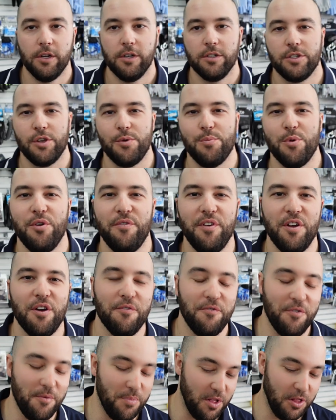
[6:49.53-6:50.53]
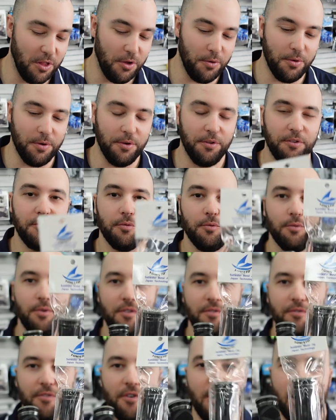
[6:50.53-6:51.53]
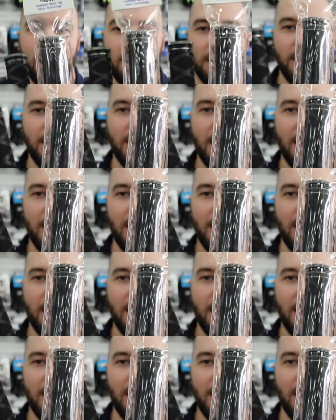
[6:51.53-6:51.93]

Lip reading: So moving on from the lures, we finally